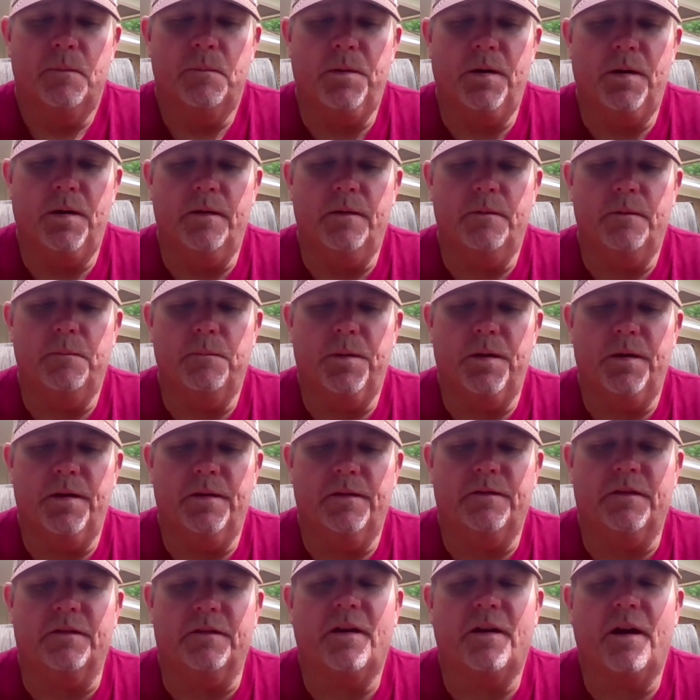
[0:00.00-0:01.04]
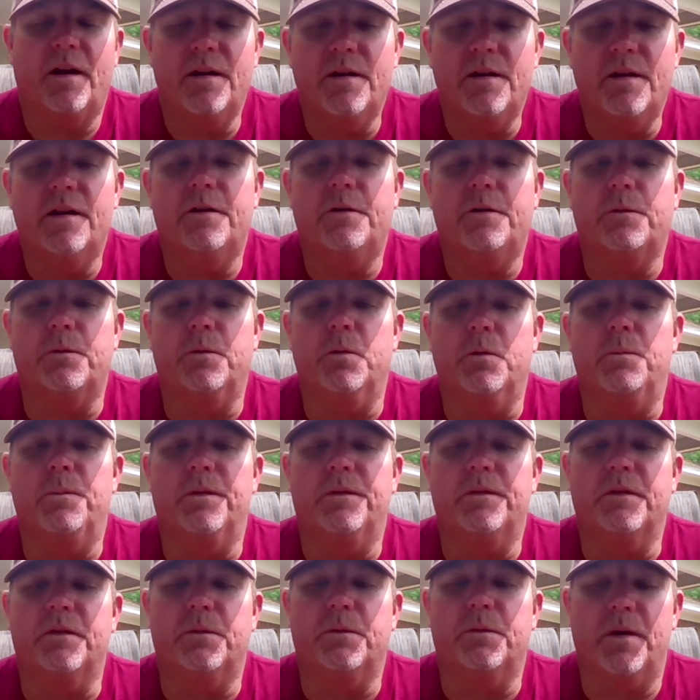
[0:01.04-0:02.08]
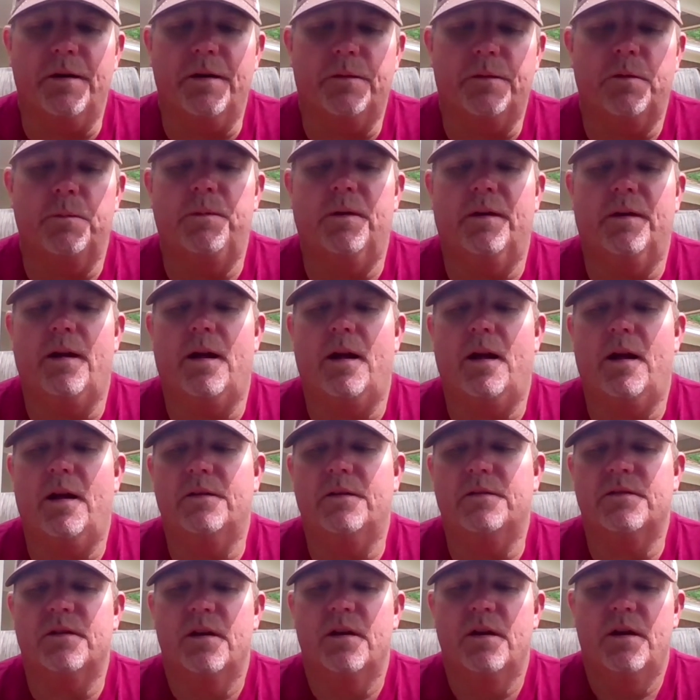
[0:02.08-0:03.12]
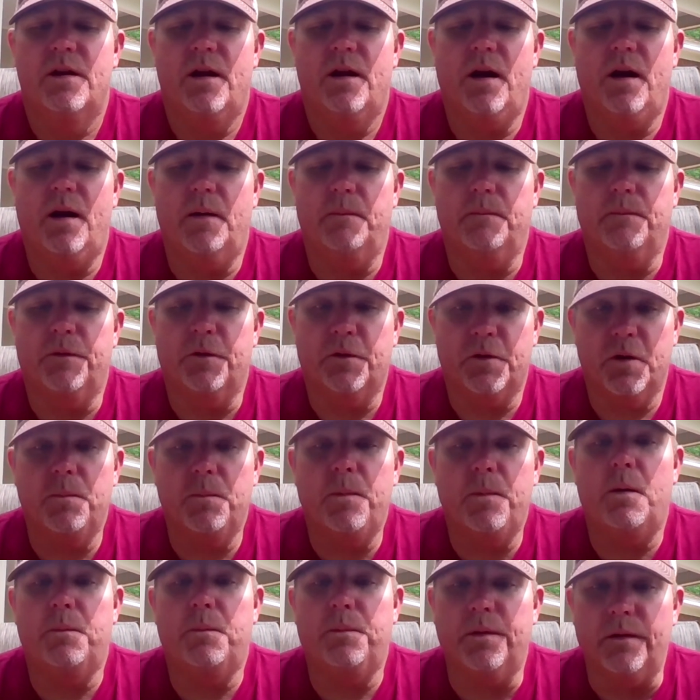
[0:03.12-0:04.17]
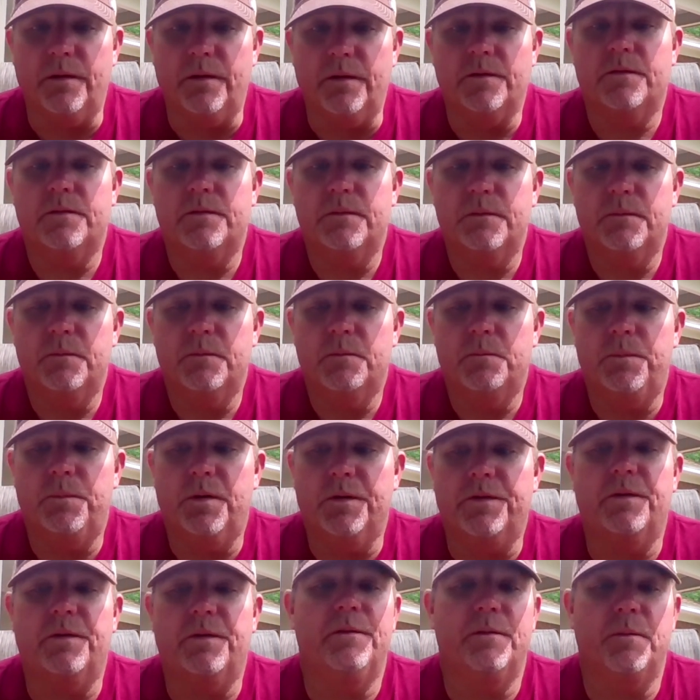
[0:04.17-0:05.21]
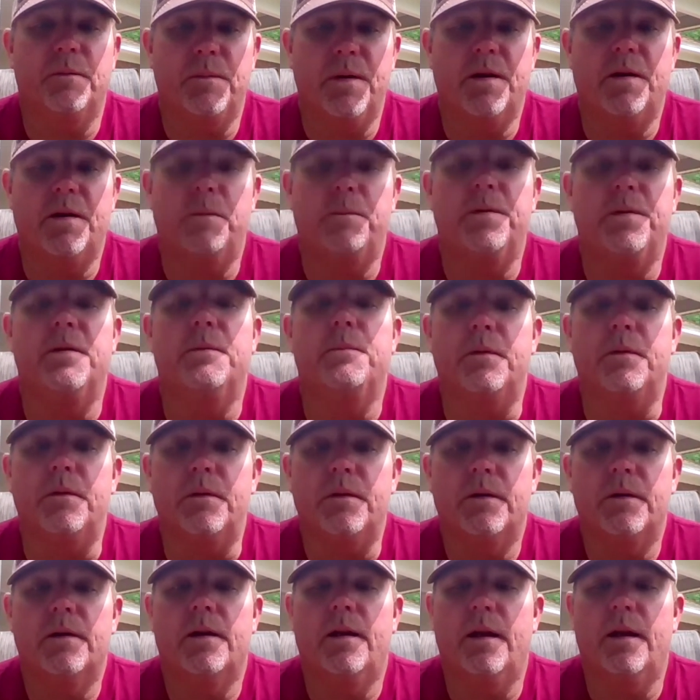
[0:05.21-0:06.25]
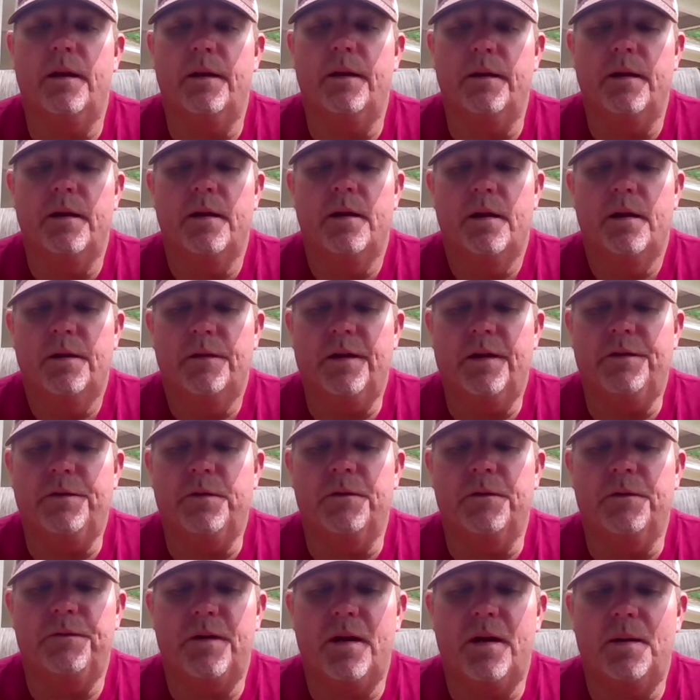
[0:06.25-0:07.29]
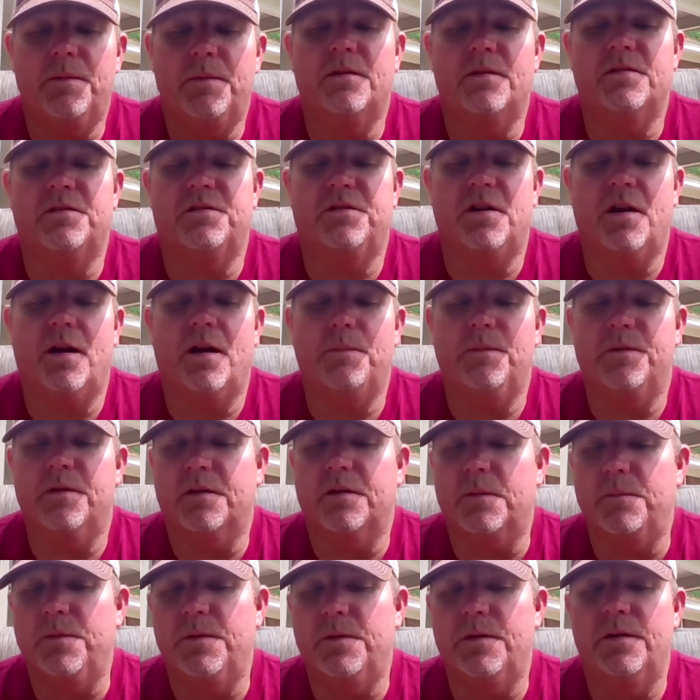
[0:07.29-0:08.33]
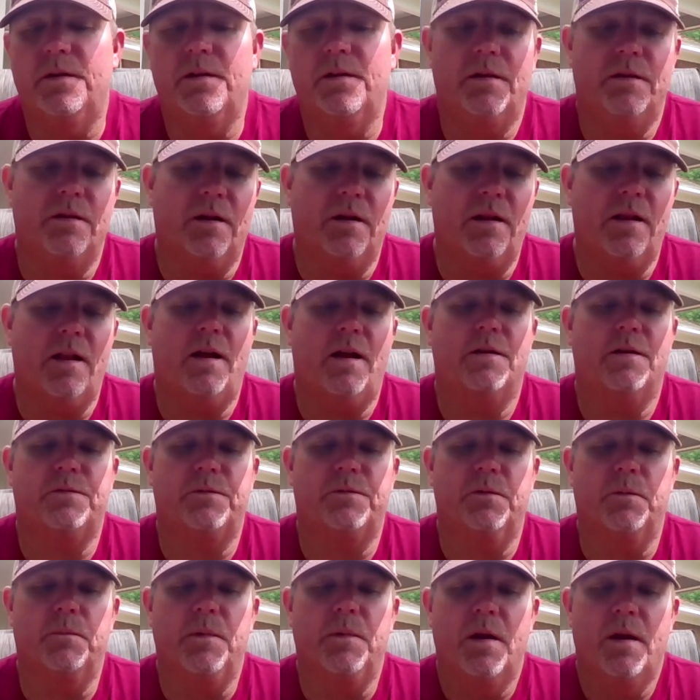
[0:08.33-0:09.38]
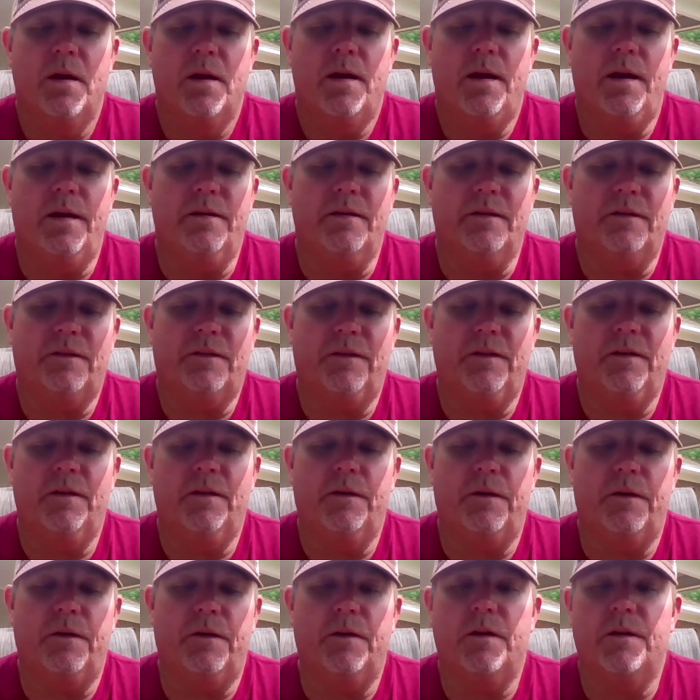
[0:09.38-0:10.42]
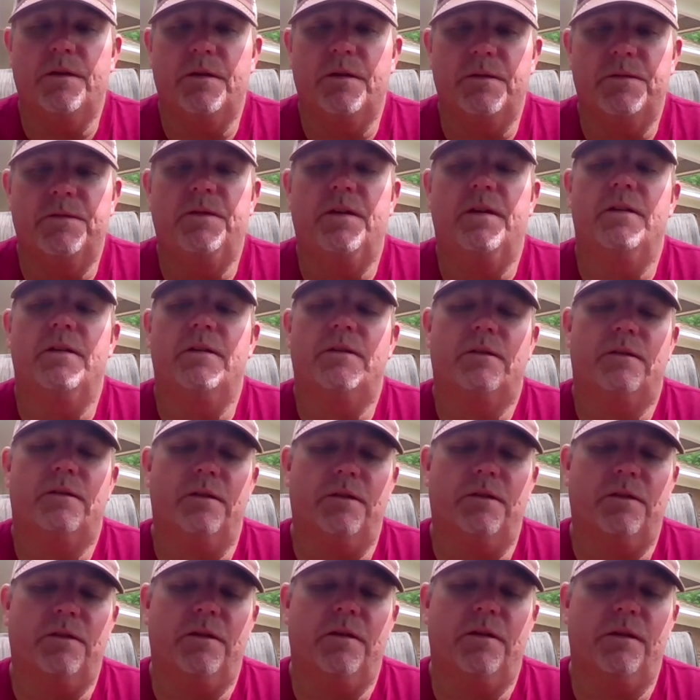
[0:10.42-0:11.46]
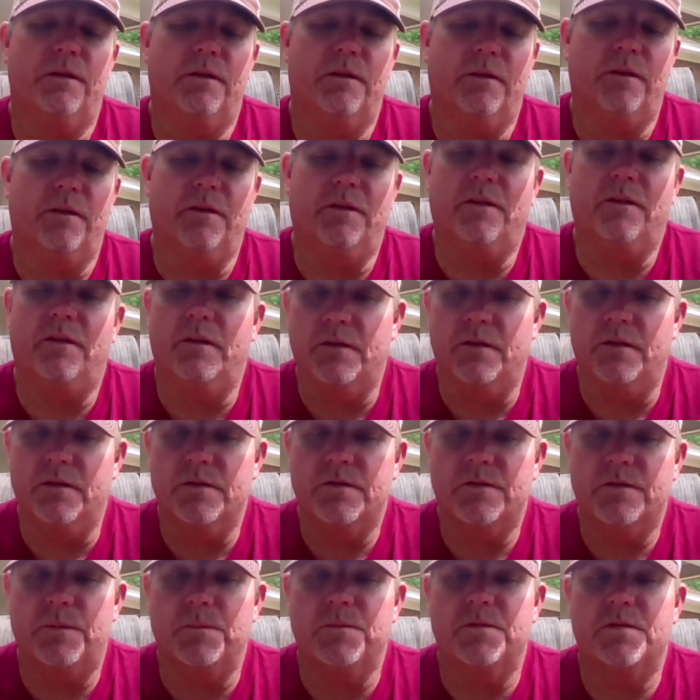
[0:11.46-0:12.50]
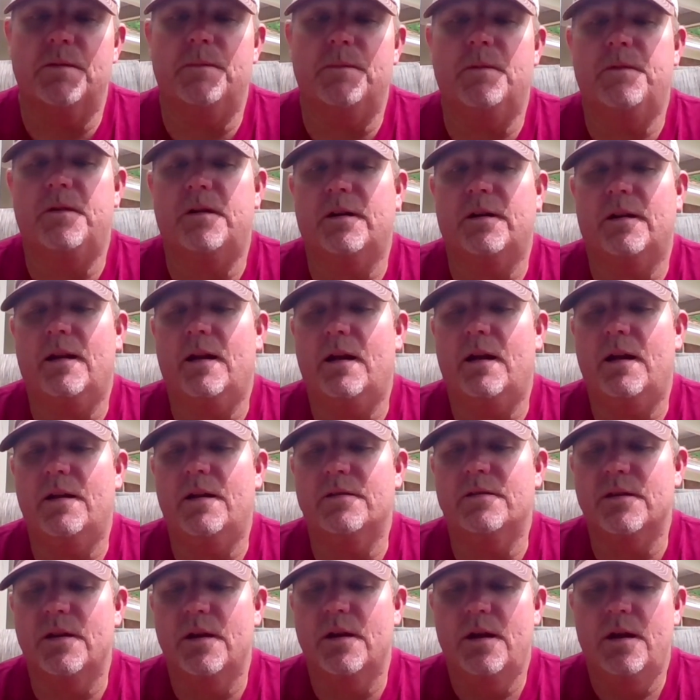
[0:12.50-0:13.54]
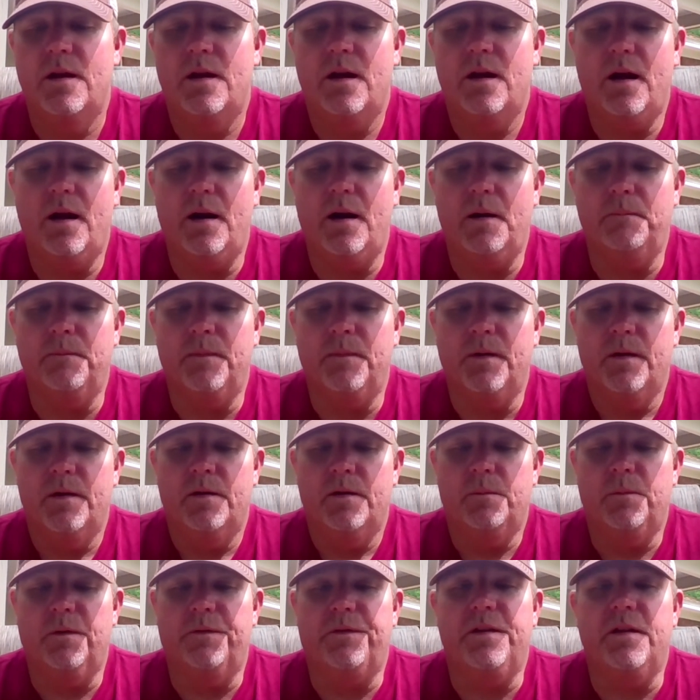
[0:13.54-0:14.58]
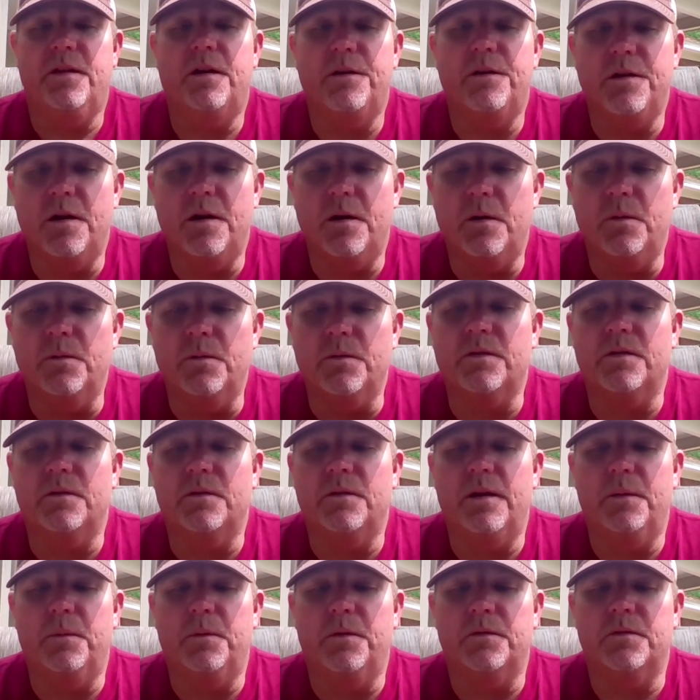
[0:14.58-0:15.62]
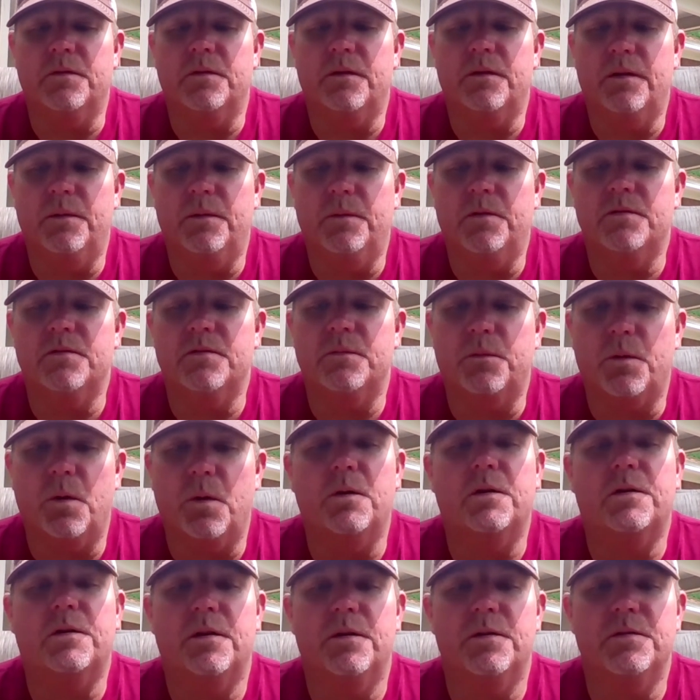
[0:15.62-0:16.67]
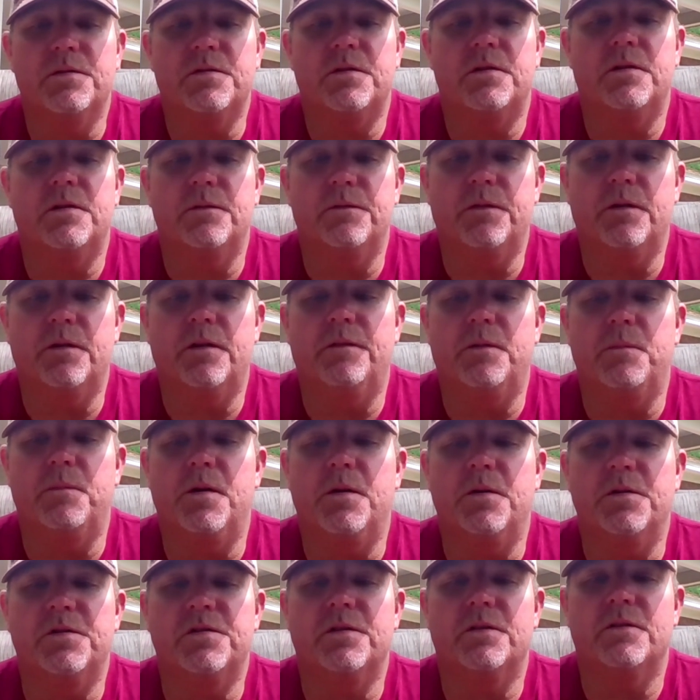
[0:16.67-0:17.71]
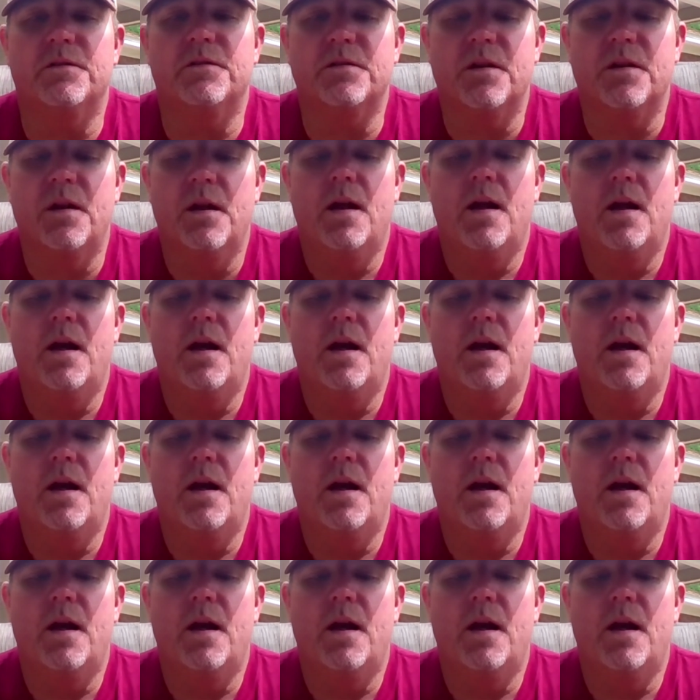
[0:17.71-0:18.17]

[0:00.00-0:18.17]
but, but it's a tight knit group. It's a great group of guys. Um, they're good ball players, but they're even better people. And they do a fabulous job in the community, in the classroom and to see the hurt on their face, to see the, the tears from some of our guys, um, with the unknowns, it, it, was a it was a roller coaster of of emotions.